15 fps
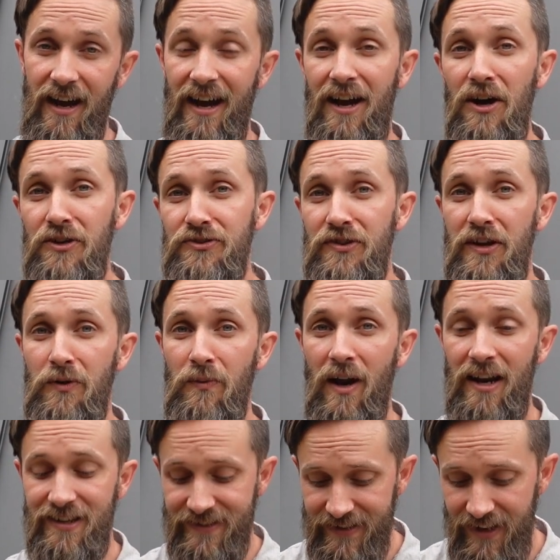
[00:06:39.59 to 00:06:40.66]
I also didn't
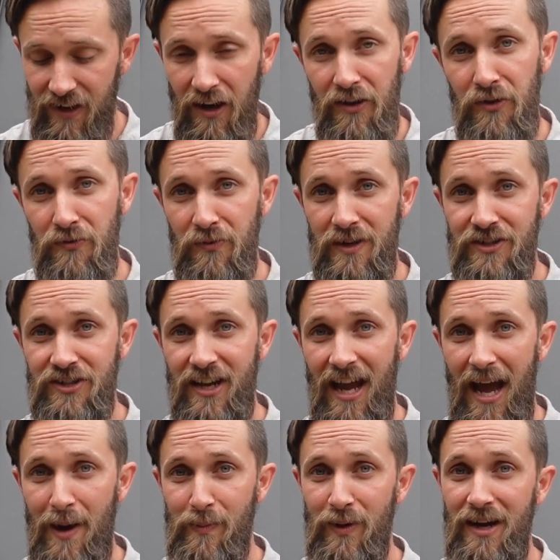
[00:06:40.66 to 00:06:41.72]
want to sit on the ridge
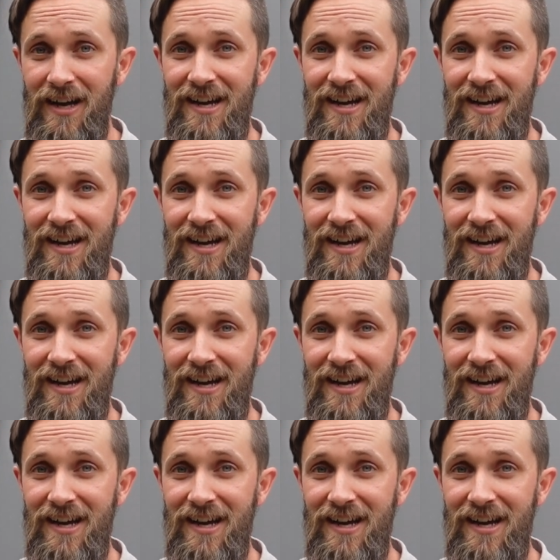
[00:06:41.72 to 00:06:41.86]
cap